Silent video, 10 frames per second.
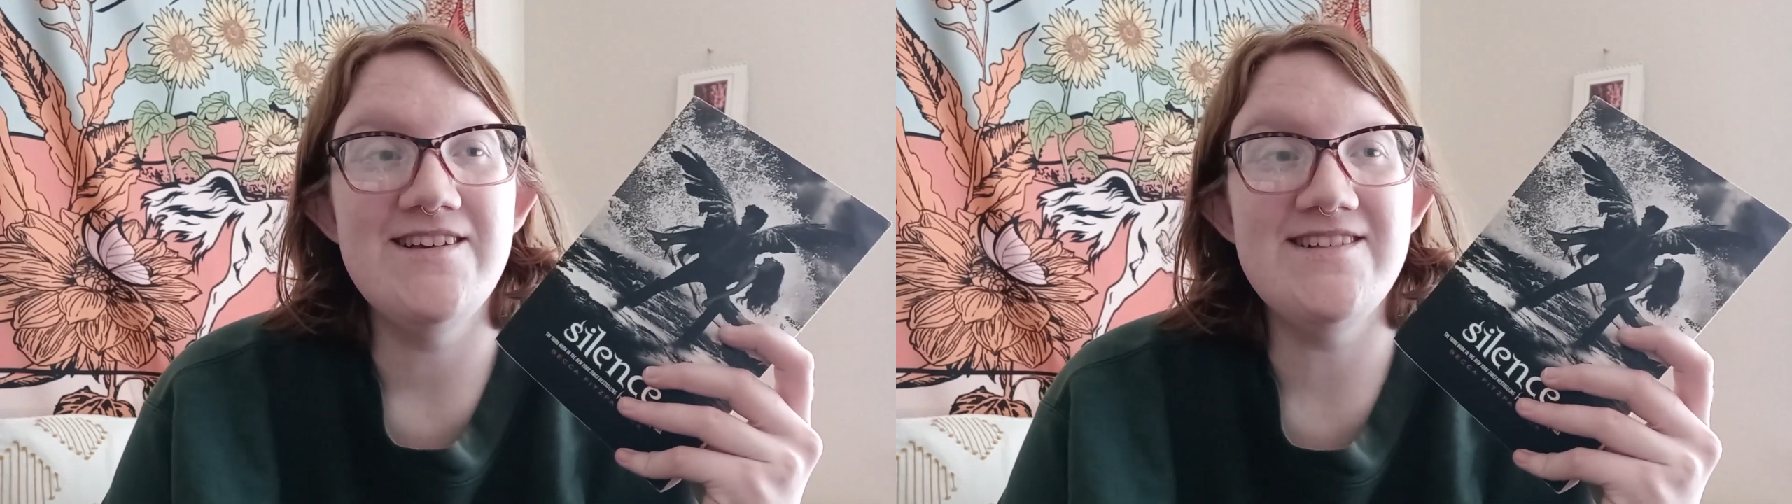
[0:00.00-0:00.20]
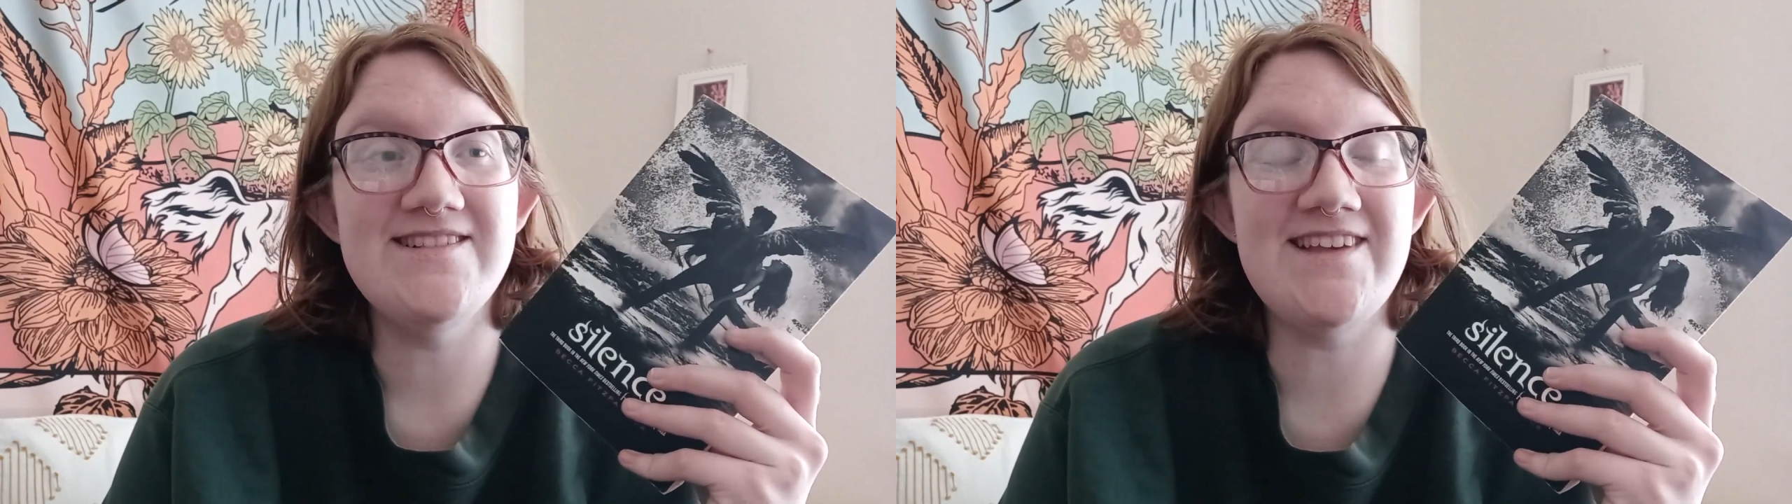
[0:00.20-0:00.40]

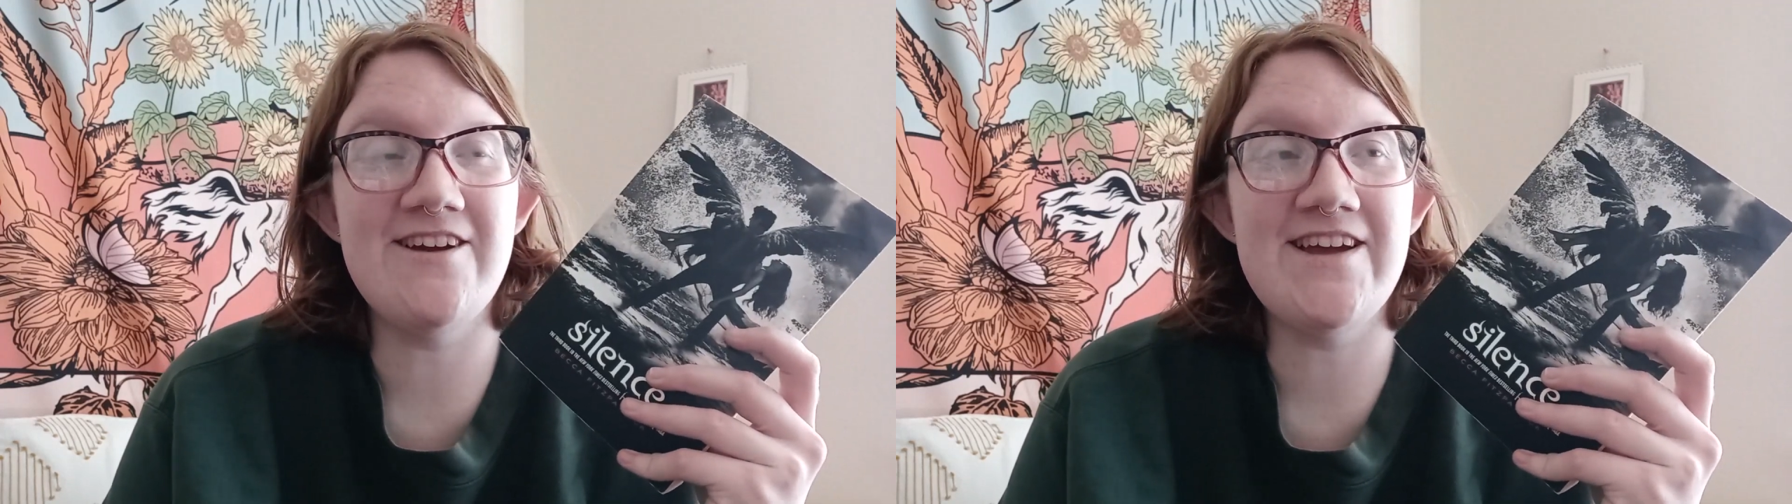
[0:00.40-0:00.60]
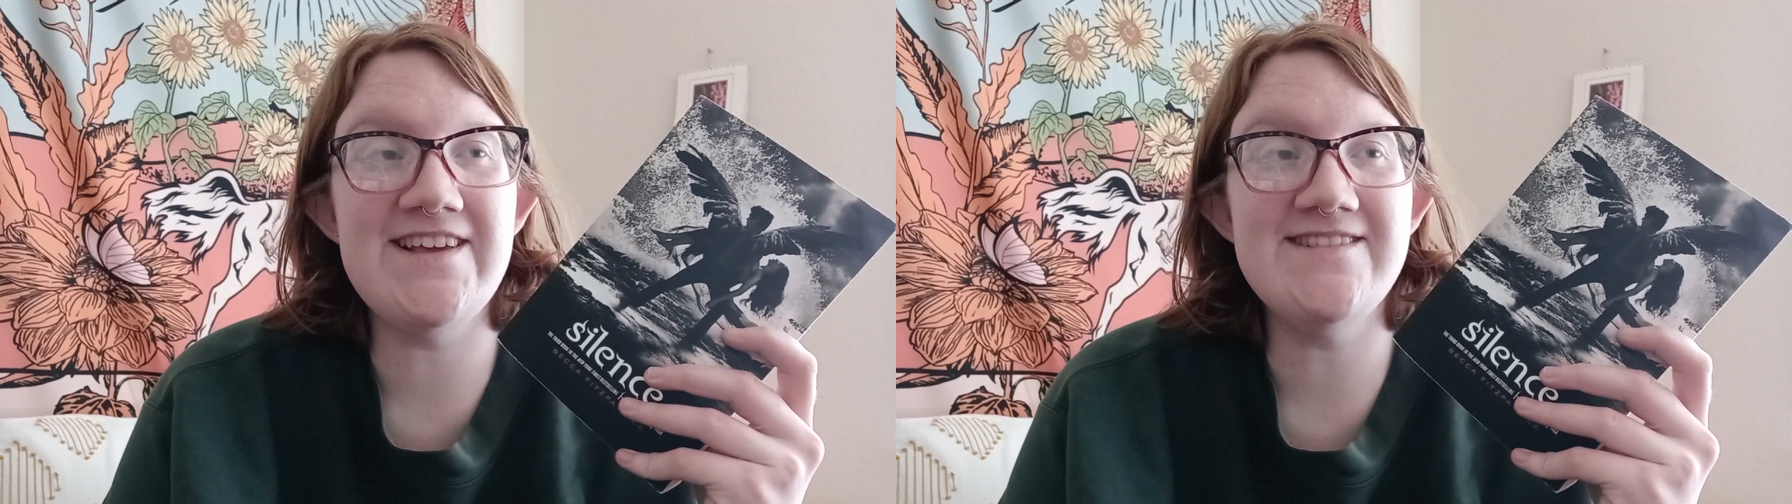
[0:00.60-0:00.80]

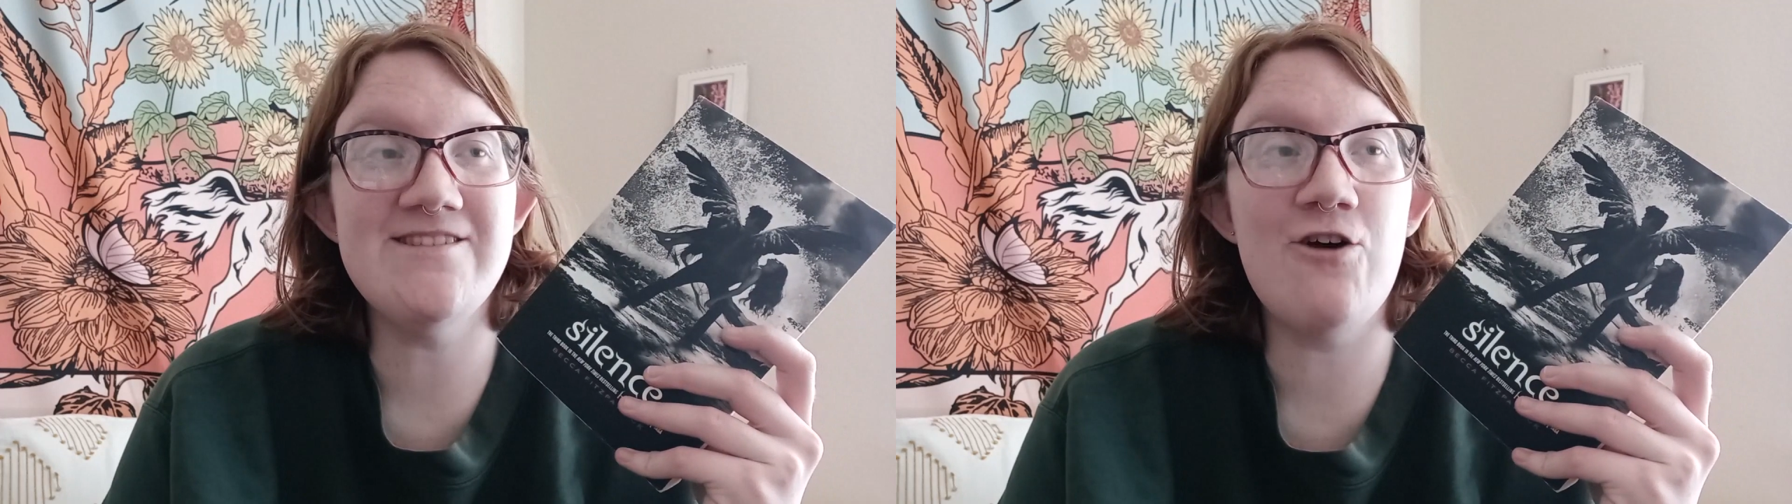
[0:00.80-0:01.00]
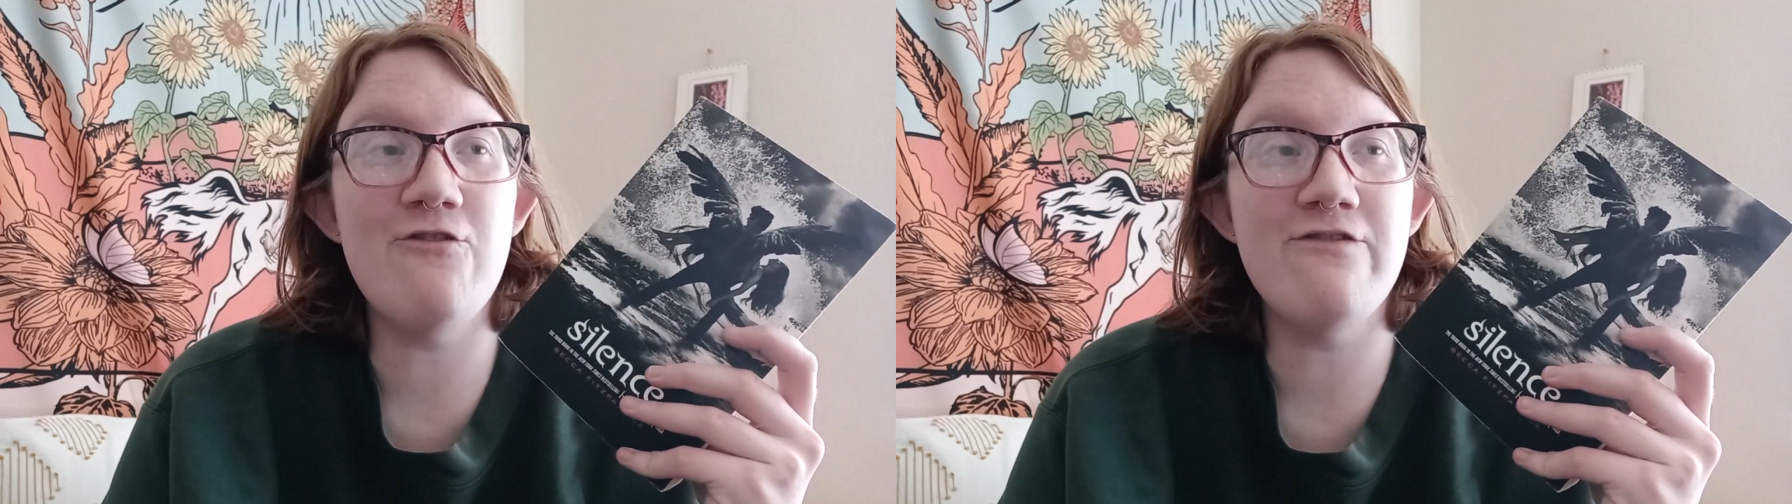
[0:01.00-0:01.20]
series
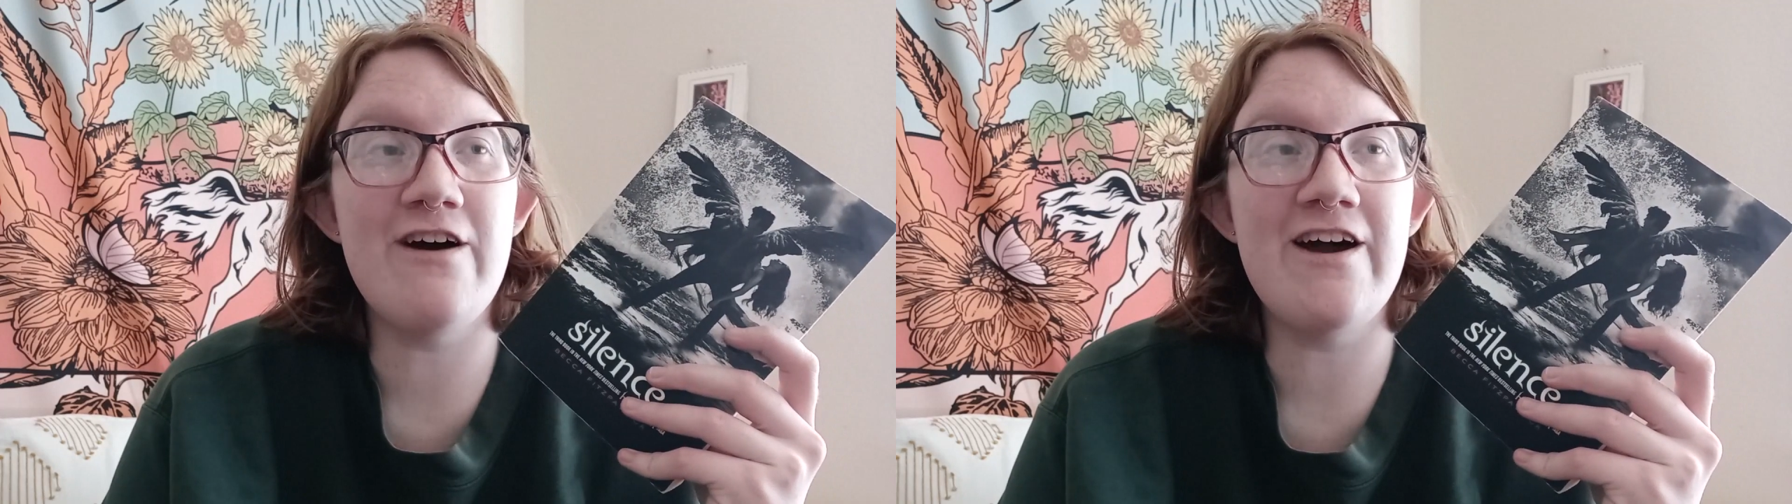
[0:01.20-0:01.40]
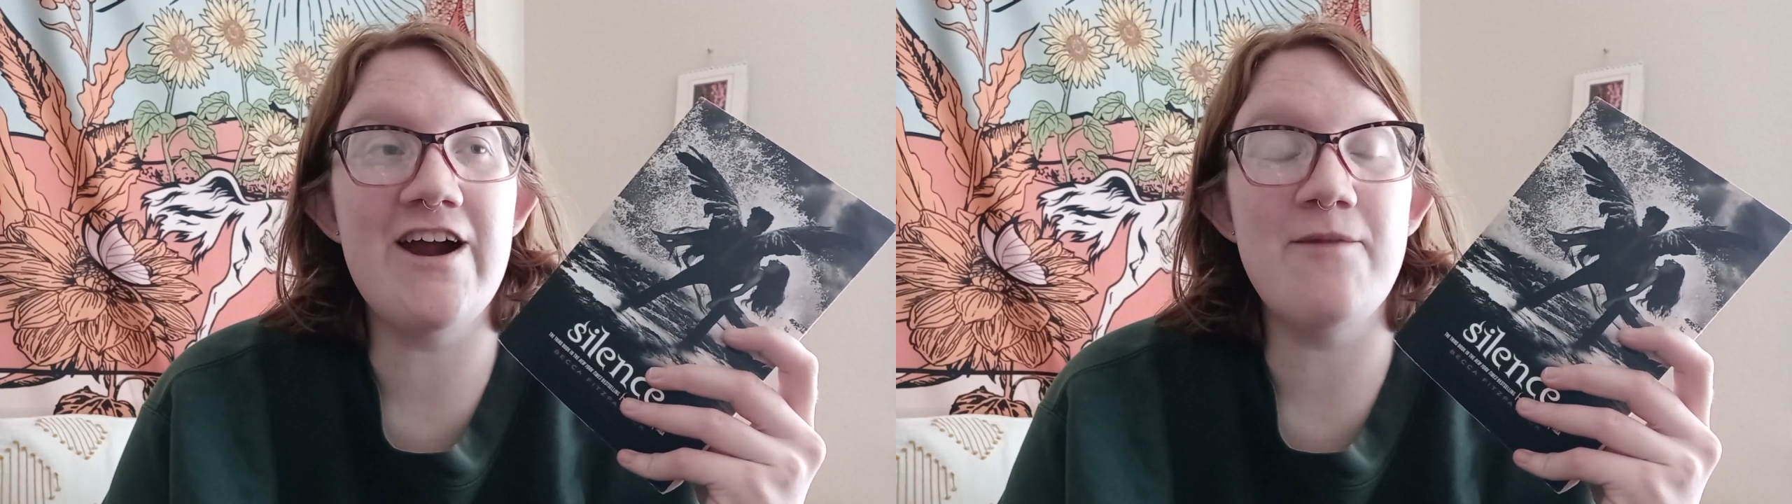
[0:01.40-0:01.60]
so
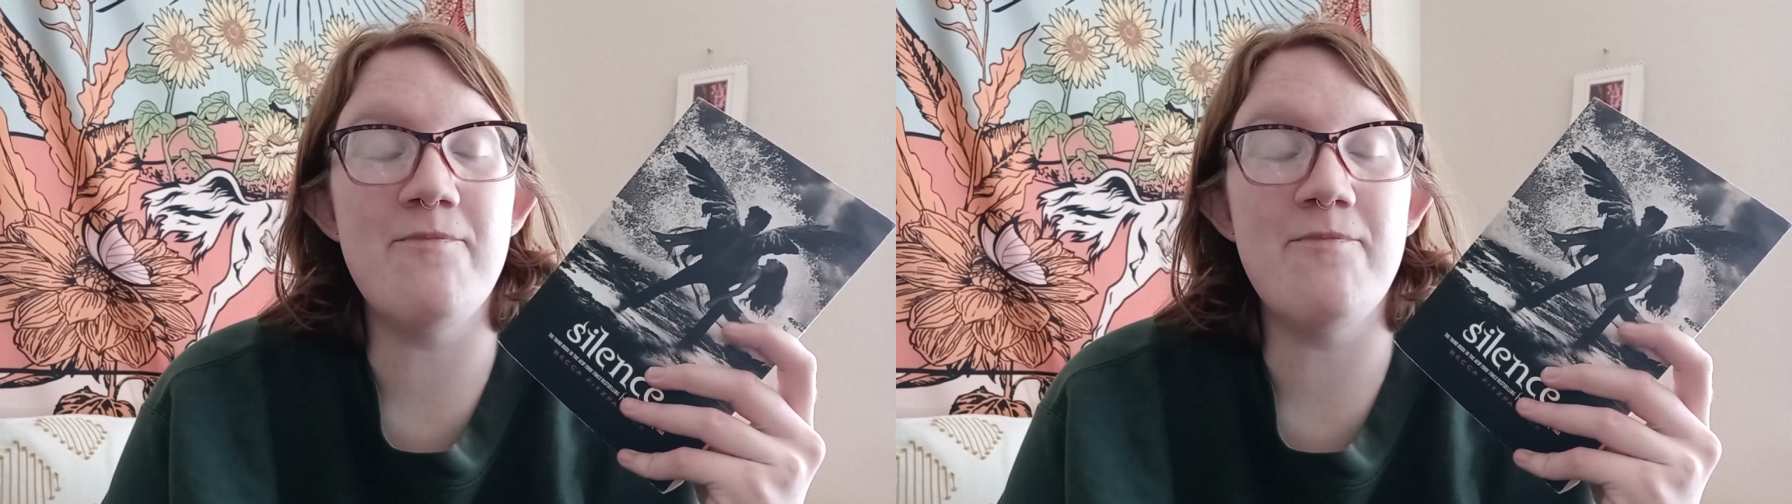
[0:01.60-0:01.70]
far,